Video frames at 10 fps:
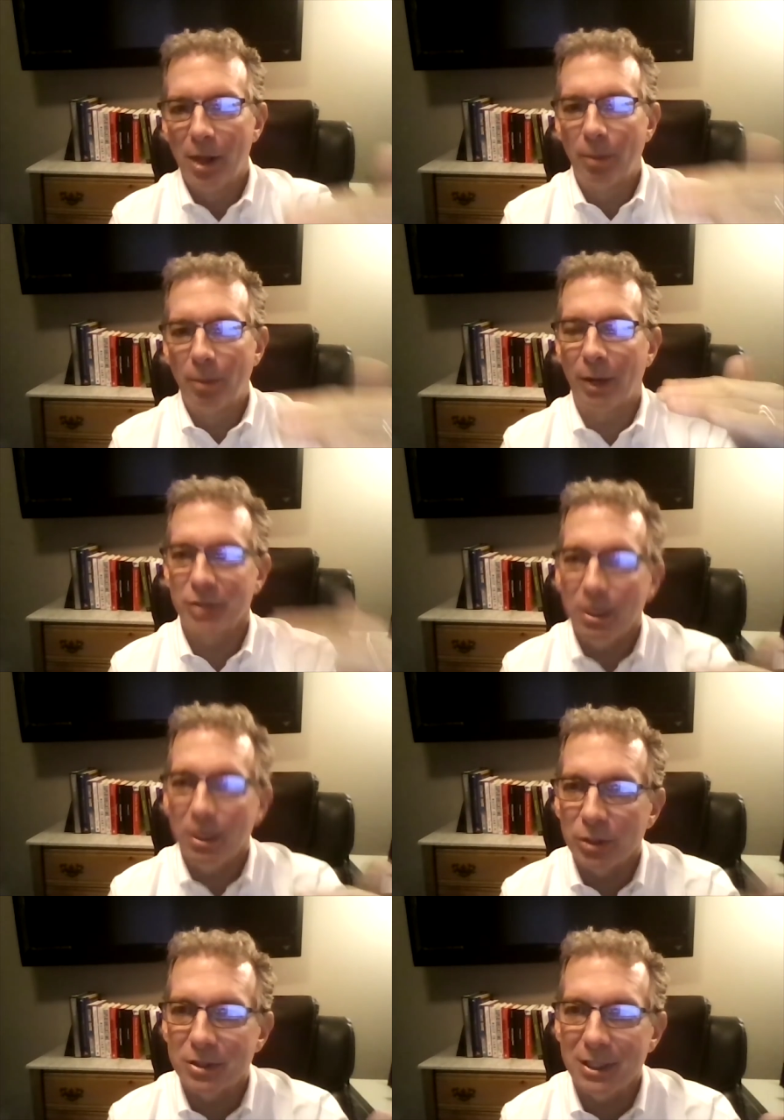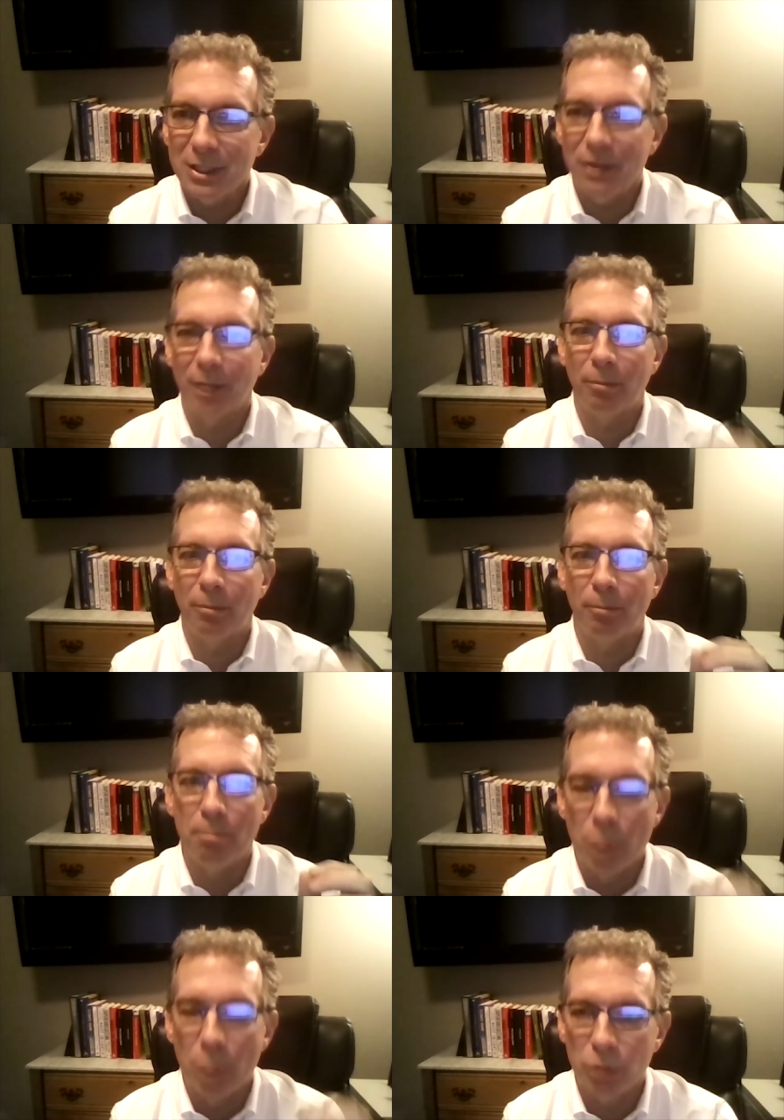But I was able to see that
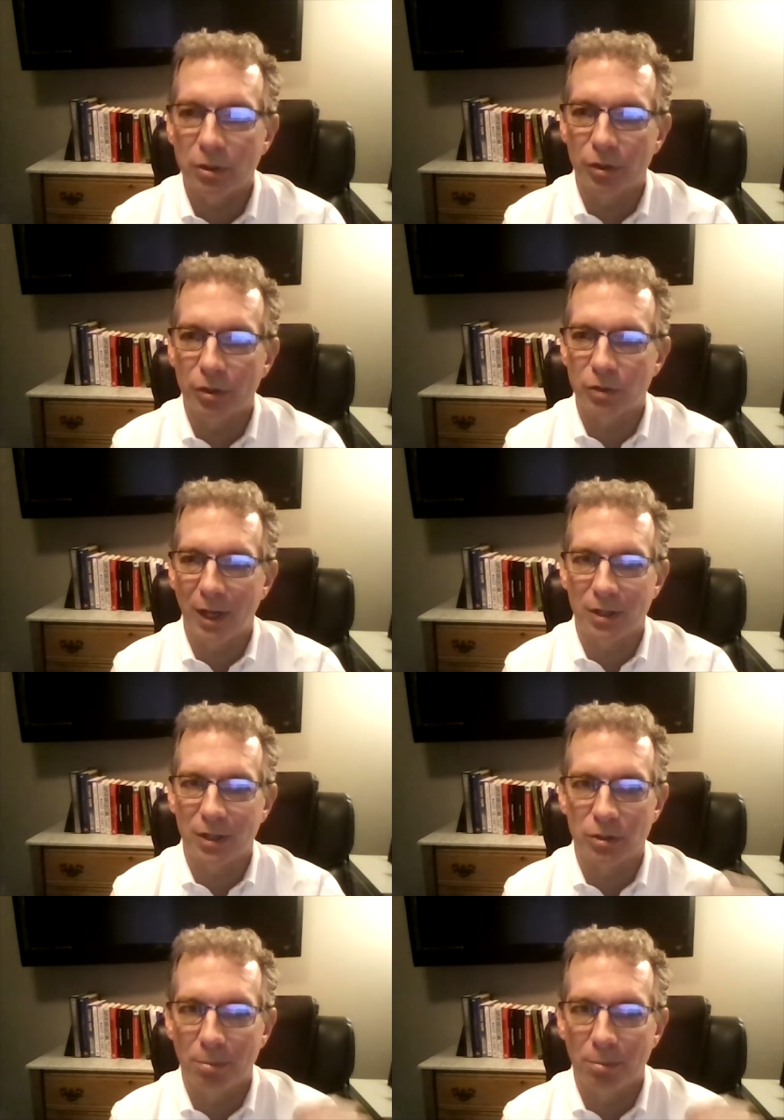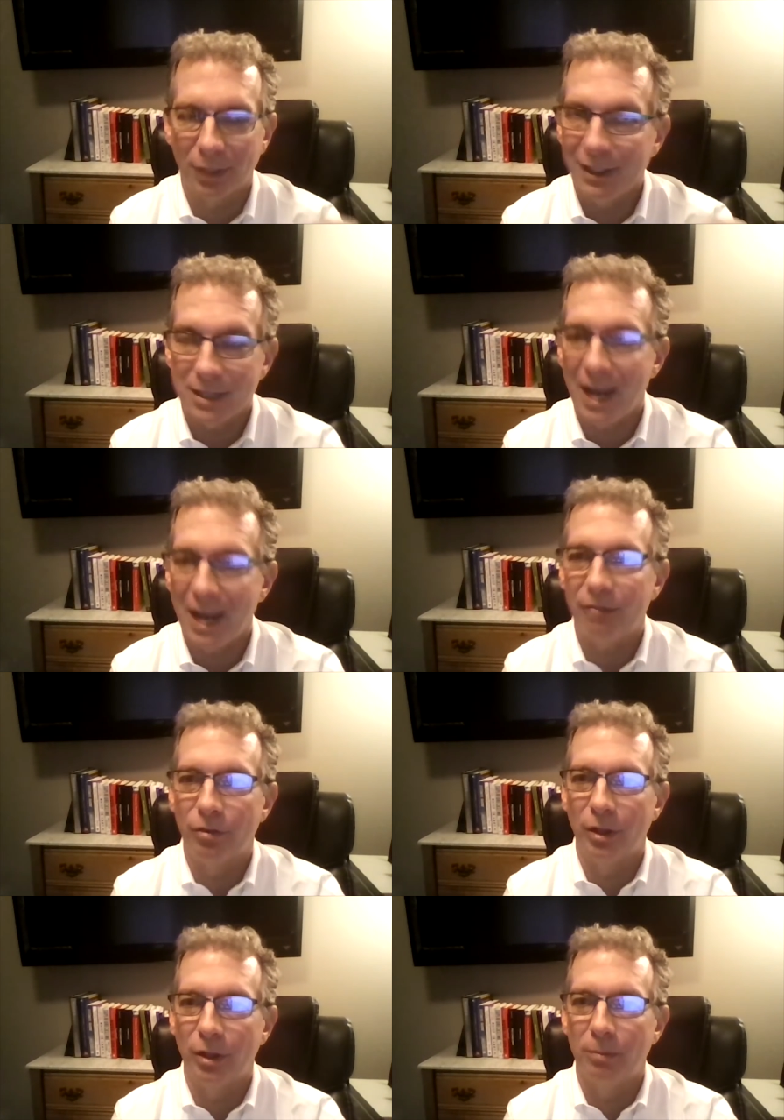most of the strategies, at least half
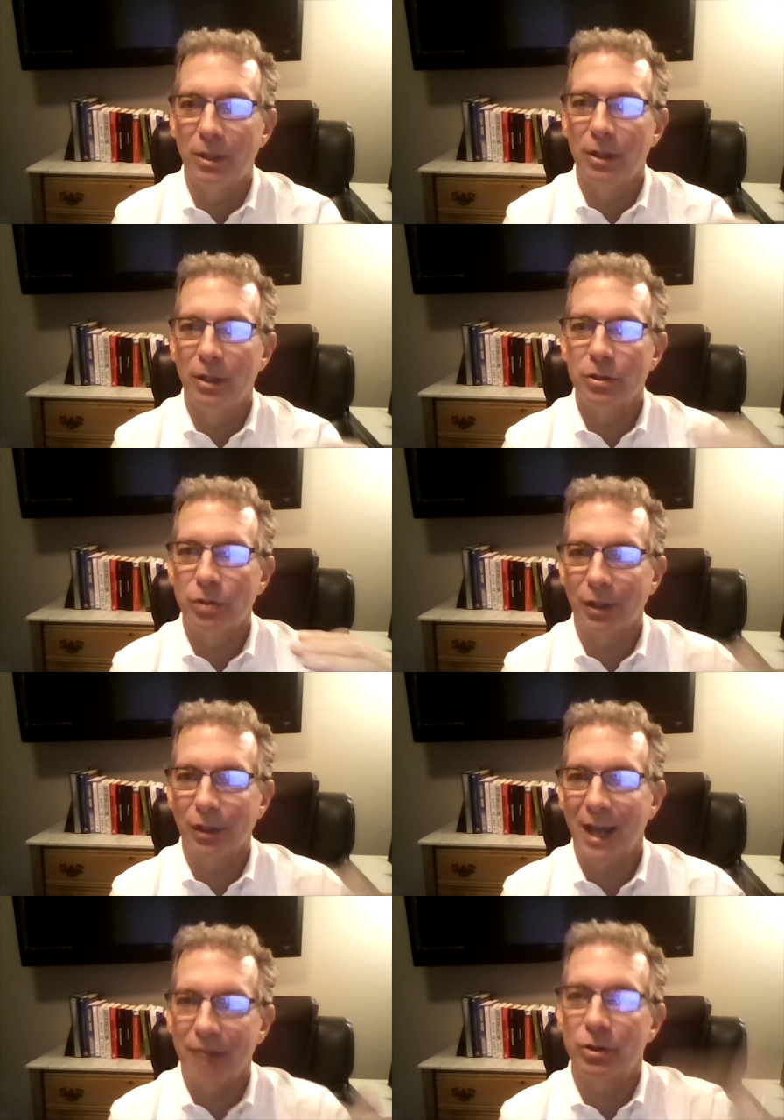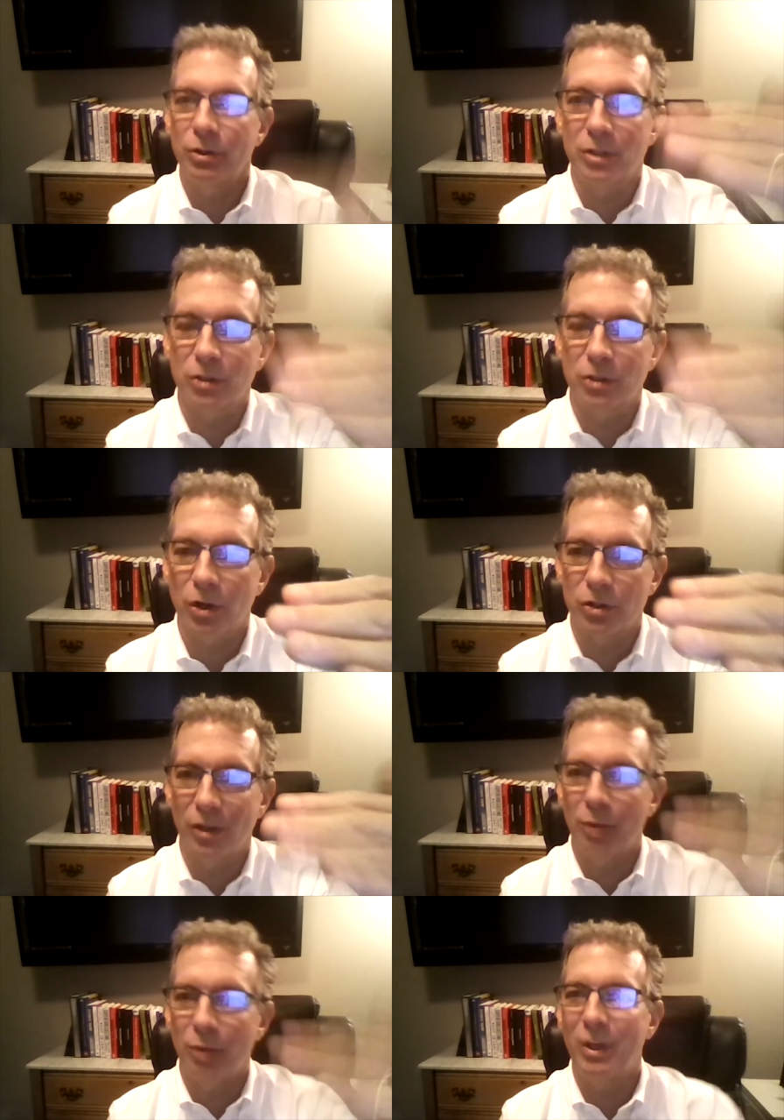of them, took adverse excursion.
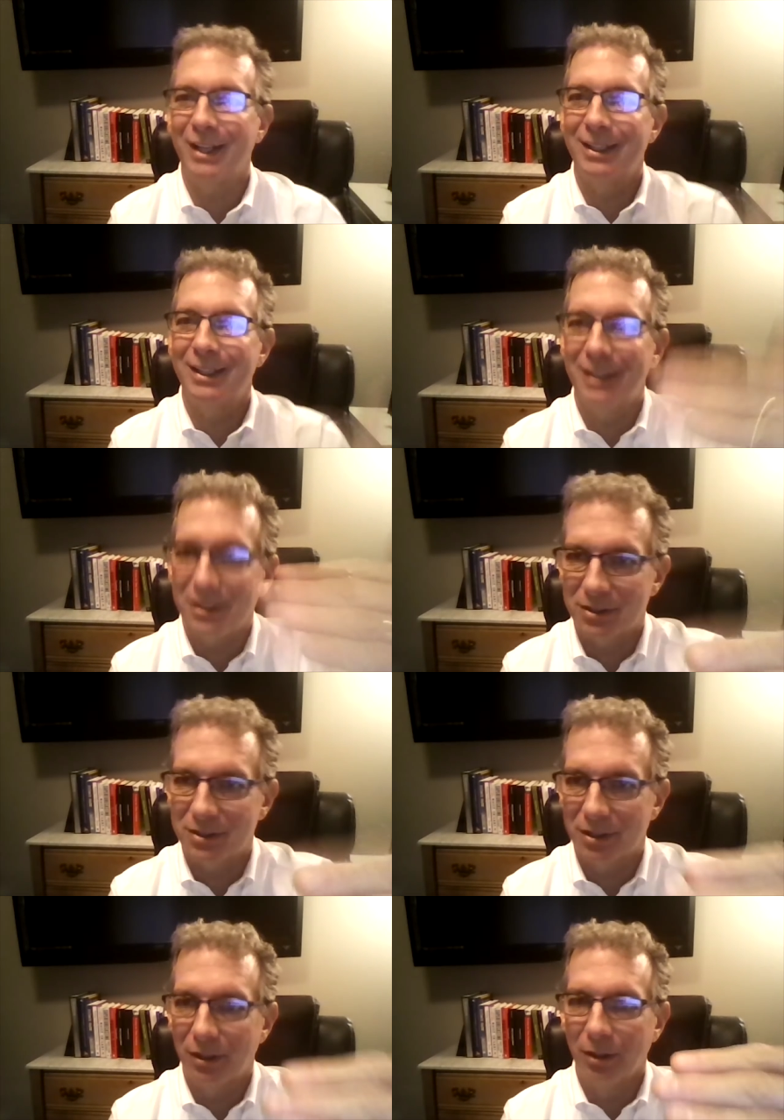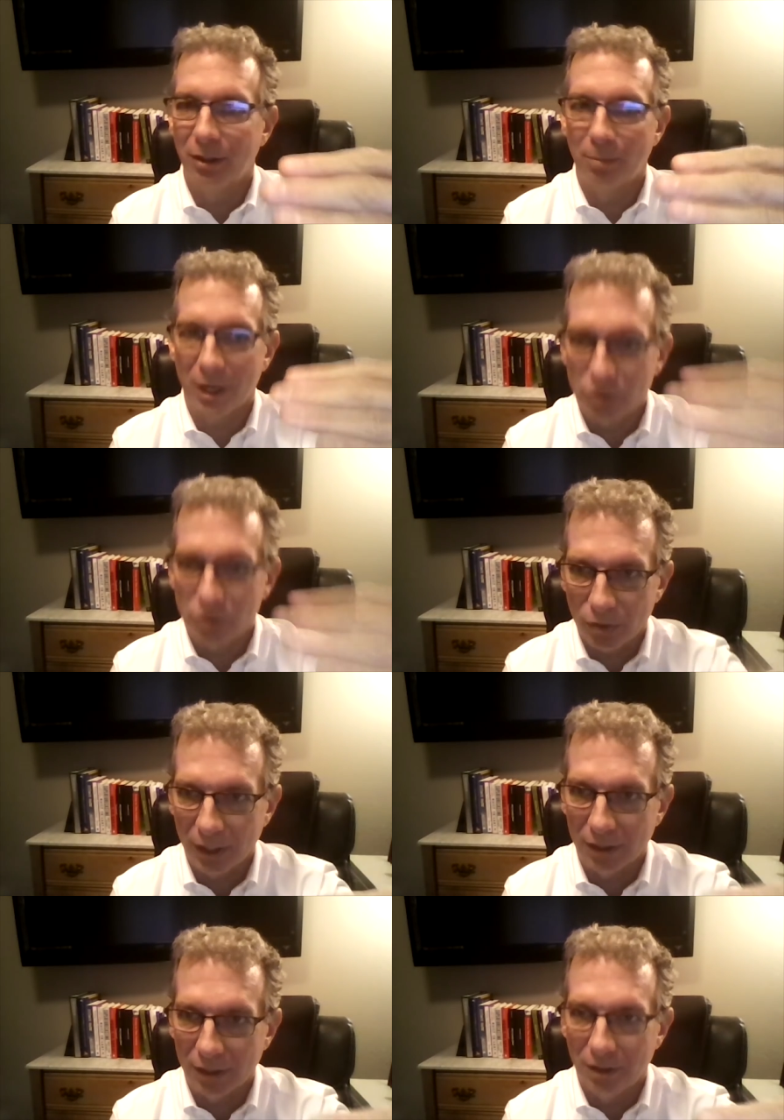They went against my
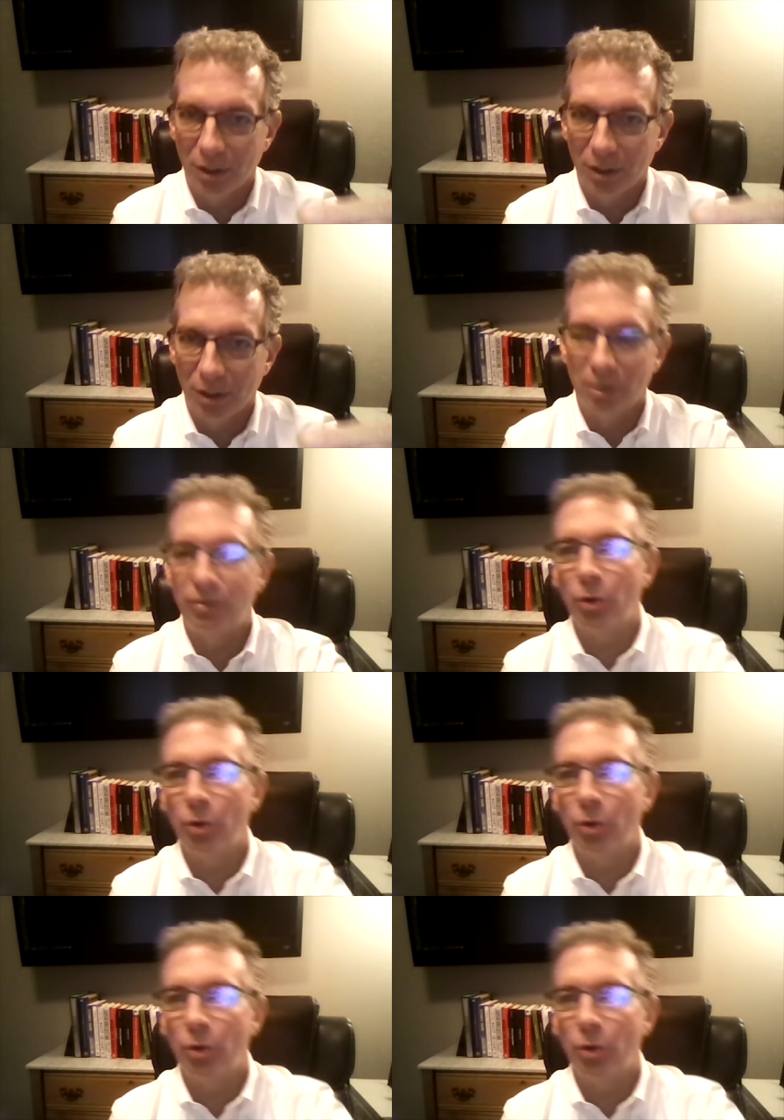trade before